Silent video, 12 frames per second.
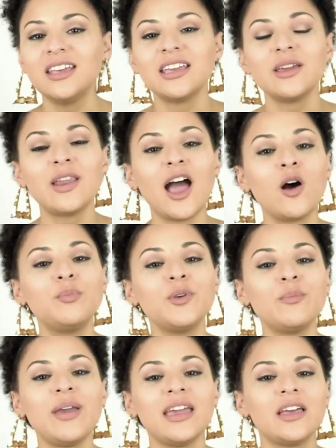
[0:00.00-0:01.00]
can help
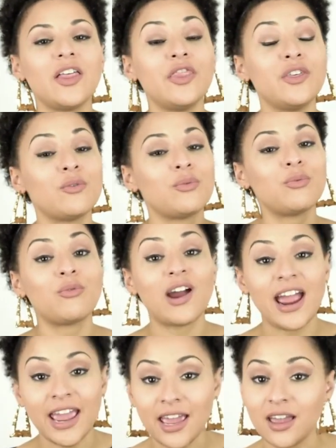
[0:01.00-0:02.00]
you make the
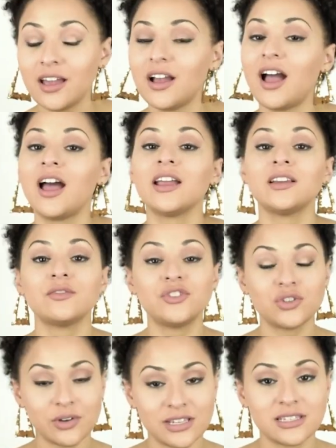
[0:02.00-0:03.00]
right kind of
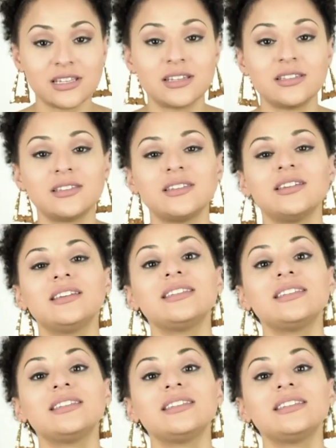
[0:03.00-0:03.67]
choices